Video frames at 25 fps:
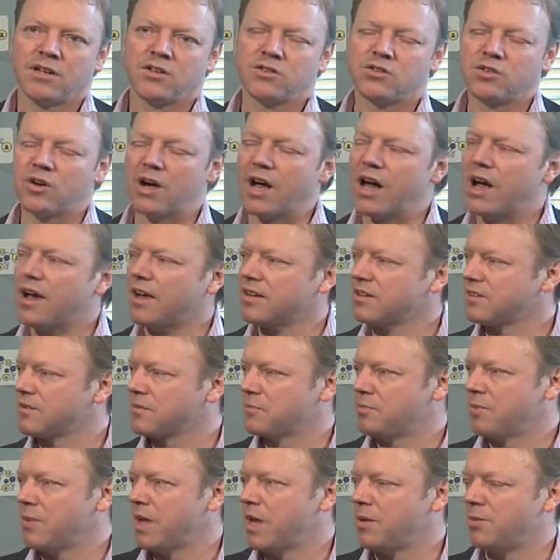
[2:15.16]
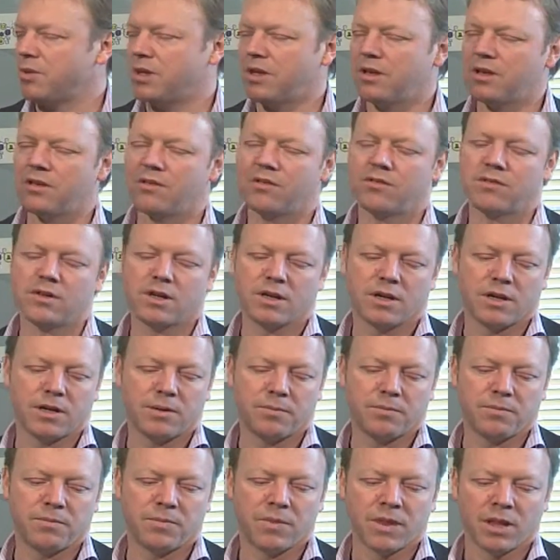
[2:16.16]
to ask maybe
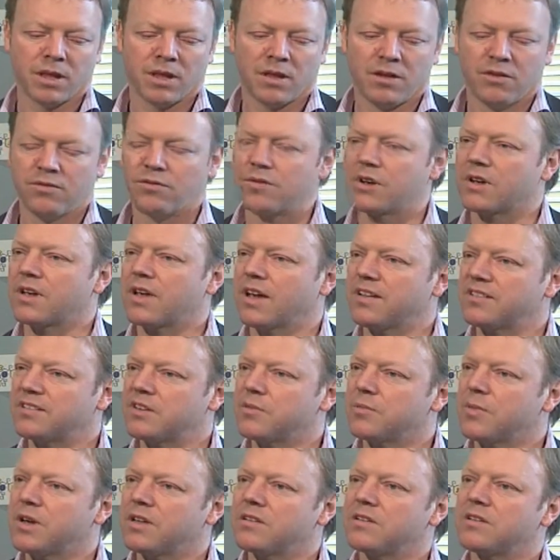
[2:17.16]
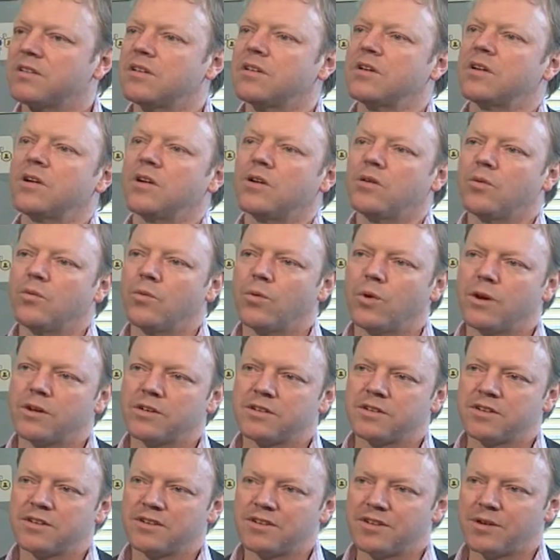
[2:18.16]
the customers
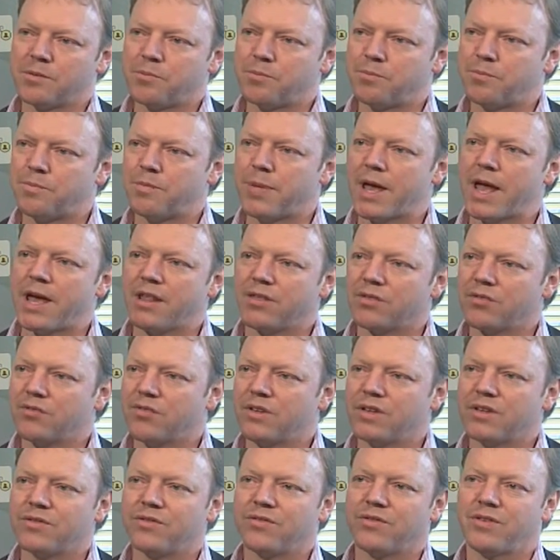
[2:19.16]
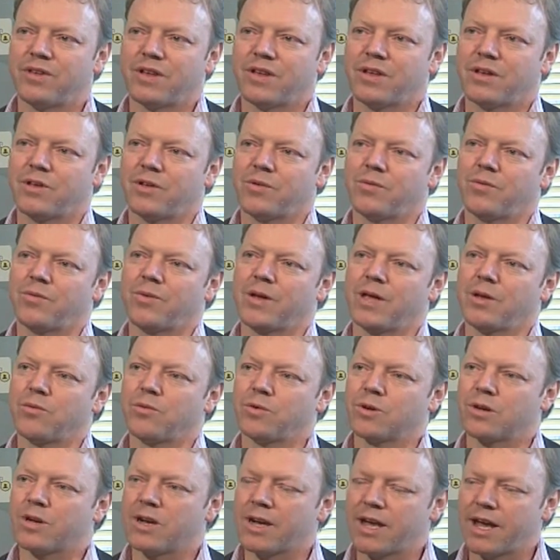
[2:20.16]
what bandwidth they
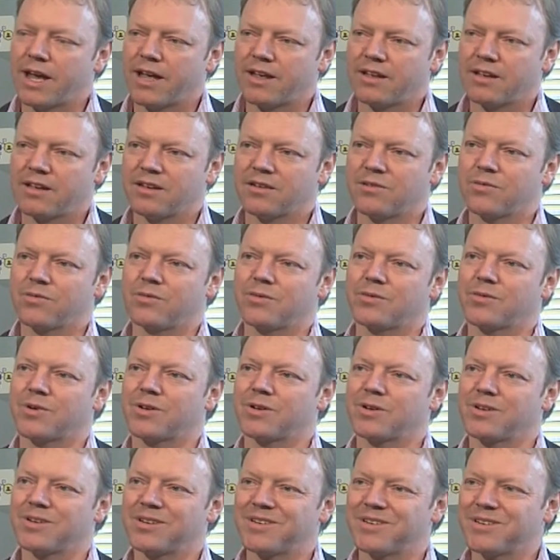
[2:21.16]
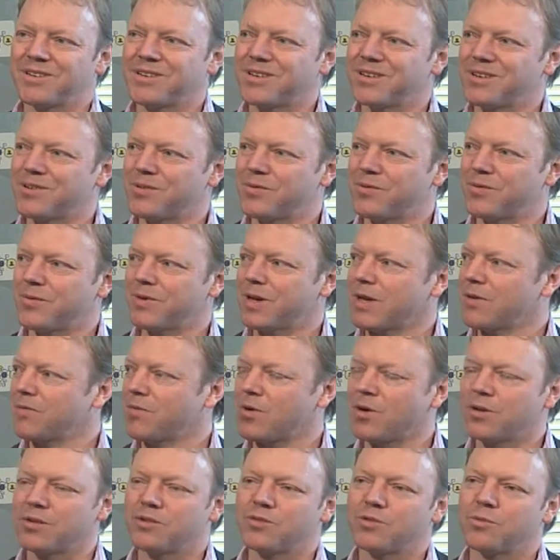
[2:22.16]
would like, what they
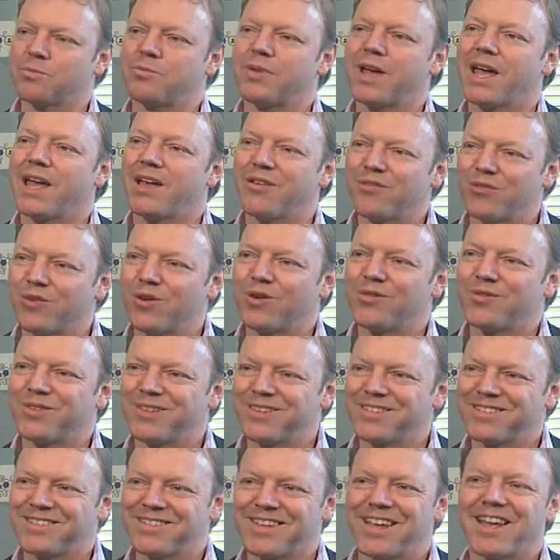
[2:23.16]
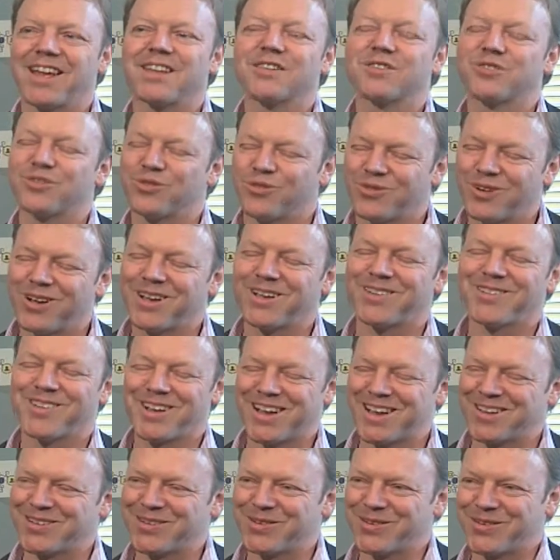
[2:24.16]
want to pay for this, and so on
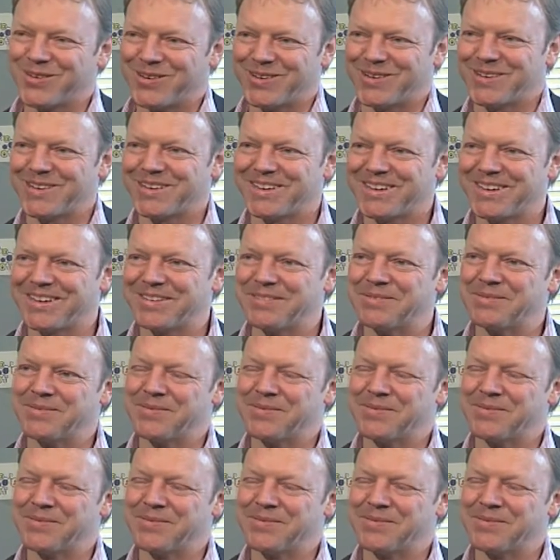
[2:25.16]
and so on. Yeah.